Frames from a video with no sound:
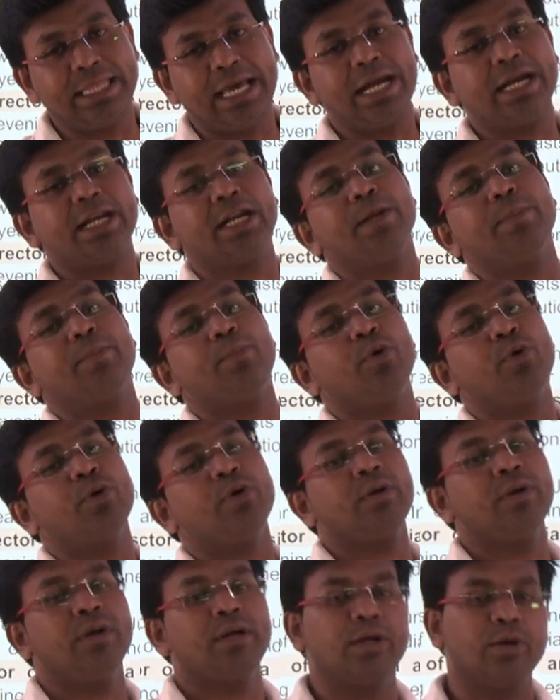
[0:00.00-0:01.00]
that
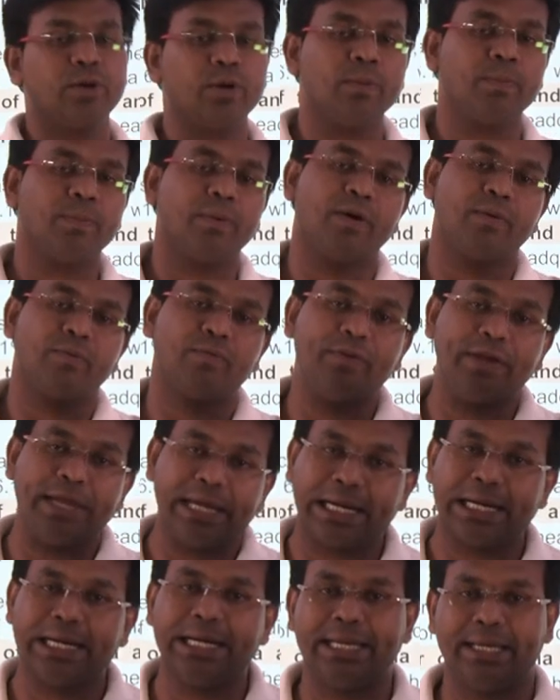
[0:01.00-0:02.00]
report, you know,
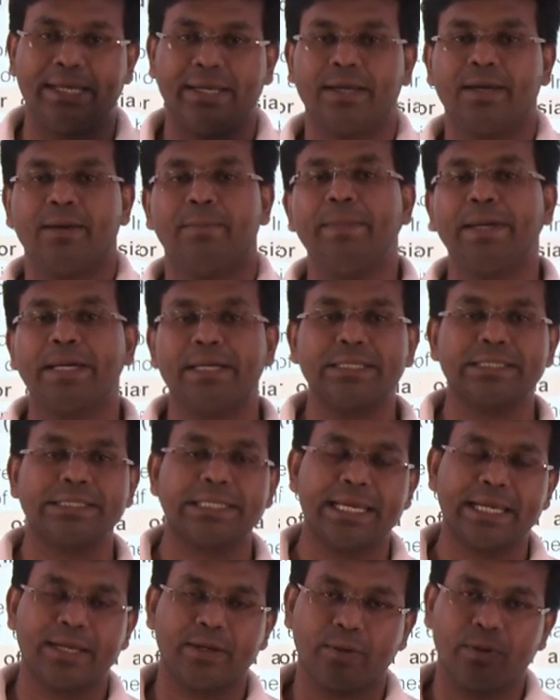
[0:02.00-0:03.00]
fairly, because,
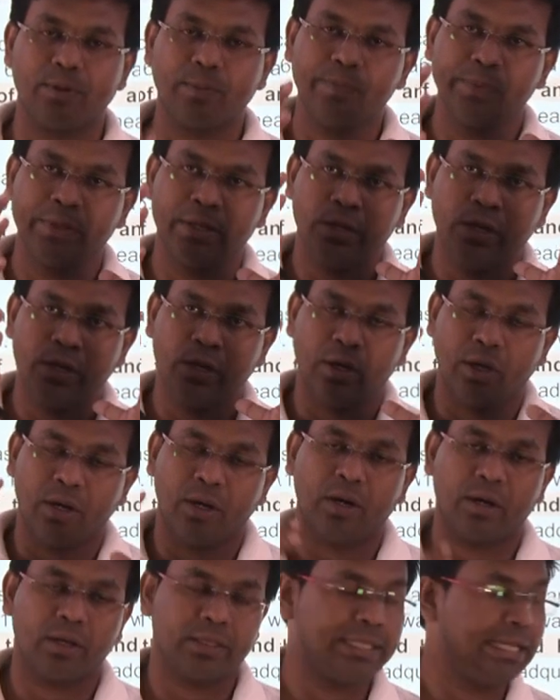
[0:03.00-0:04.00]
like, you know,
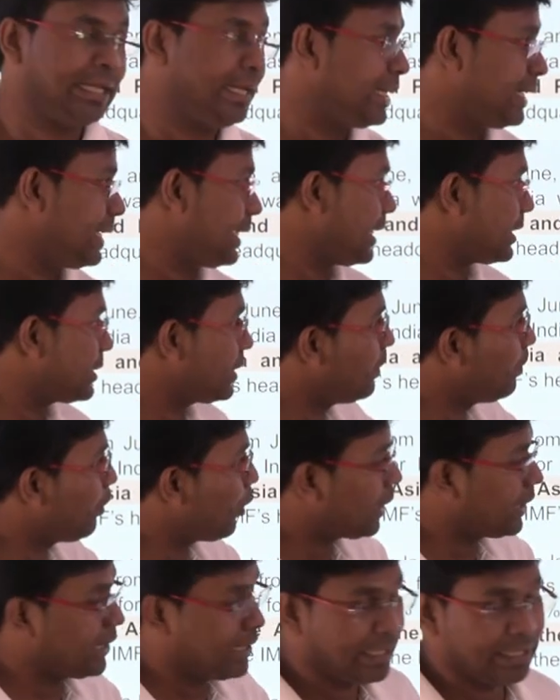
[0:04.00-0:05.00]
the International
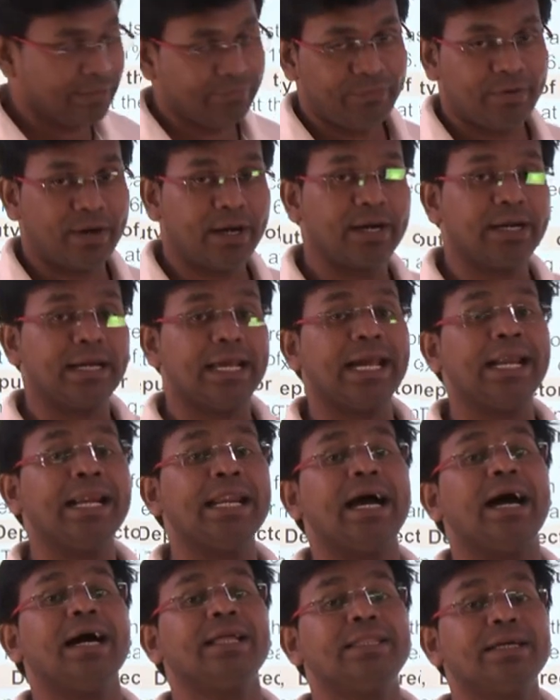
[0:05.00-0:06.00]
Monetary Fund and
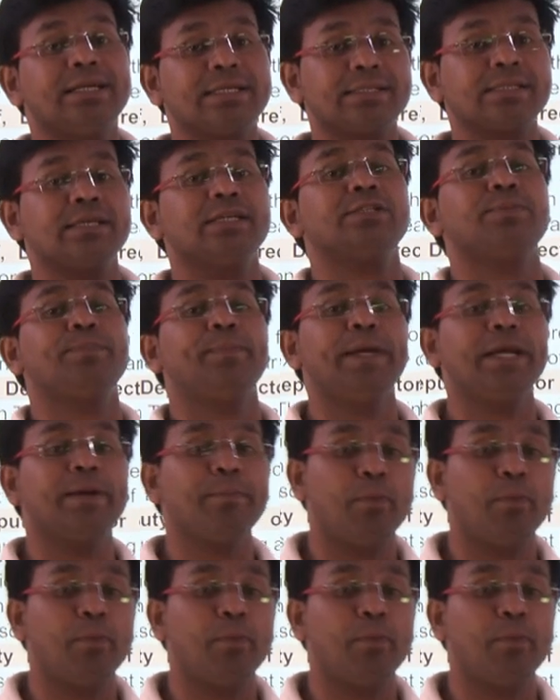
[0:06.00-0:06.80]
other such big